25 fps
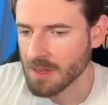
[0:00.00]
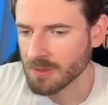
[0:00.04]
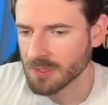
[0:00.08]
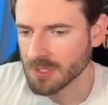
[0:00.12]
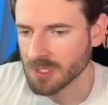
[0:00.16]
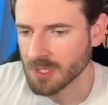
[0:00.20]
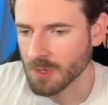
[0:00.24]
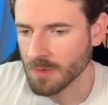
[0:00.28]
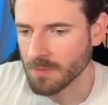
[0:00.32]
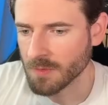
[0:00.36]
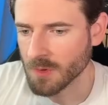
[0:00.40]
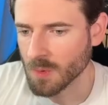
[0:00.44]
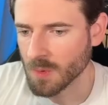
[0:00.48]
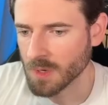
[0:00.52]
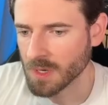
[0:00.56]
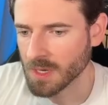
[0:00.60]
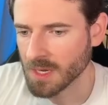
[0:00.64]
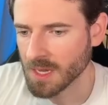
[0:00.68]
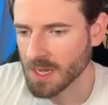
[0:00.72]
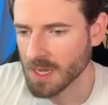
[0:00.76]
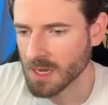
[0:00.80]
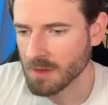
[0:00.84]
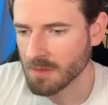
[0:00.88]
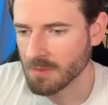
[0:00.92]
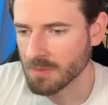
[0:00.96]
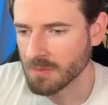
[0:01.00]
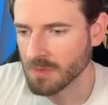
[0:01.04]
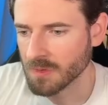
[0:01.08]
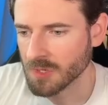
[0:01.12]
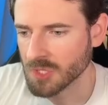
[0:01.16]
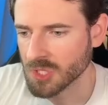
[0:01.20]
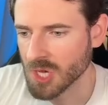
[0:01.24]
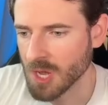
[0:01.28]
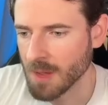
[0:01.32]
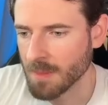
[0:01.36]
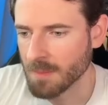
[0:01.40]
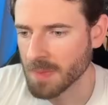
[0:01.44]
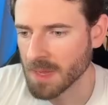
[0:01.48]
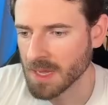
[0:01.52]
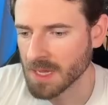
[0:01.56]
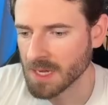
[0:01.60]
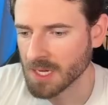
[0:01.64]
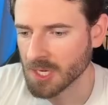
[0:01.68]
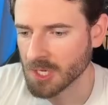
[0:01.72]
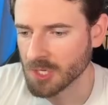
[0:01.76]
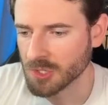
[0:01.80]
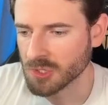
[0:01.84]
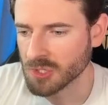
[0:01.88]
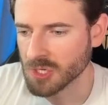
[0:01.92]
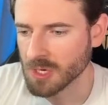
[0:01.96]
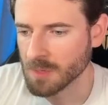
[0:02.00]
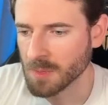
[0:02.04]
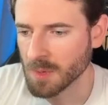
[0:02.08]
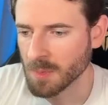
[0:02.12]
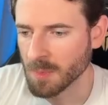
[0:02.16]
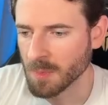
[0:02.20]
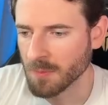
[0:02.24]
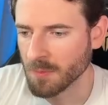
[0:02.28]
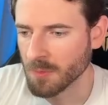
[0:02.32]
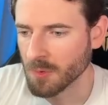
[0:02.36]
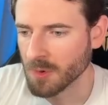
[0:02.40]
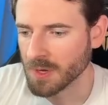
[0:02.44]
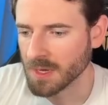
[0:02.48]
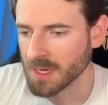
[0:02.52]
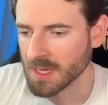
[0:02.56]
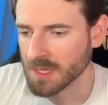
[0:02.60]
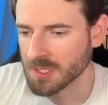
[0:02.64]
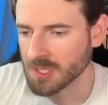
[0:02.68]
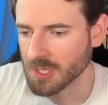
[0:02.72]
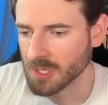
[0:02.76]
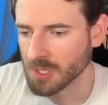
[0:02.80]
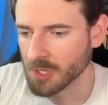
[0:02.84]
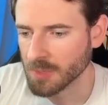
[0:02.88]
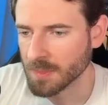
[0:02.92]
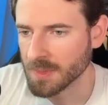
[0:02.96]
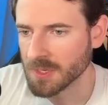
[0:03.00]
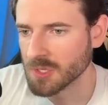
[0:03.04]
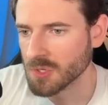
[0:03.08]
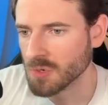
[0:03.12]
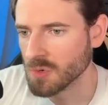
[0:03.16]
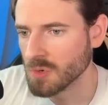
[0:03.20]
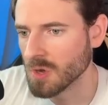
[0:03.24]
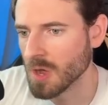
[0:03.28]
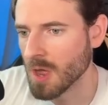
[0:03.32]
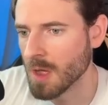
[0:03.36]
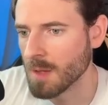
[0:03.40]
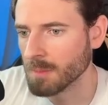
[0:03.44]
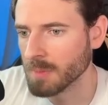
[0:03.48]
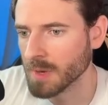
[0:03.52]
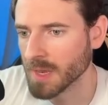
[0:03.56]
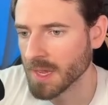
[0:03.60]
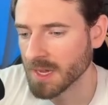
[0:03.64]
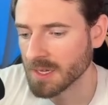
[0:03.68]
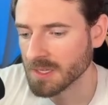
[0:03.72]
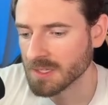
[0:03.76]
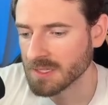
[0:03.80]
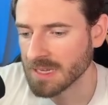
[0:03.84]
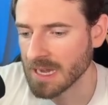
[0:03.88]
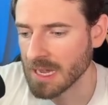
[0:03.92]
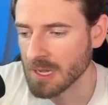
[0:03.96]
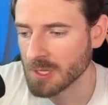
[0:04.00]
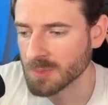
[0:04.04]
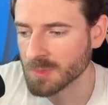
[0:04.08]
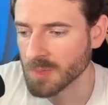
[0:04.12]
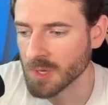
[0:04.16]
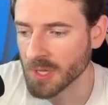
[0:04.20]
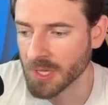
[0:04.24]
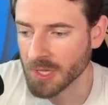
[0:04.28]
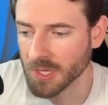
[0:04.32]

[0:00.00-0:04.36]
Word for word: So if you want to kind of jump in and contribute before it gets a little bit too complex, now is probably a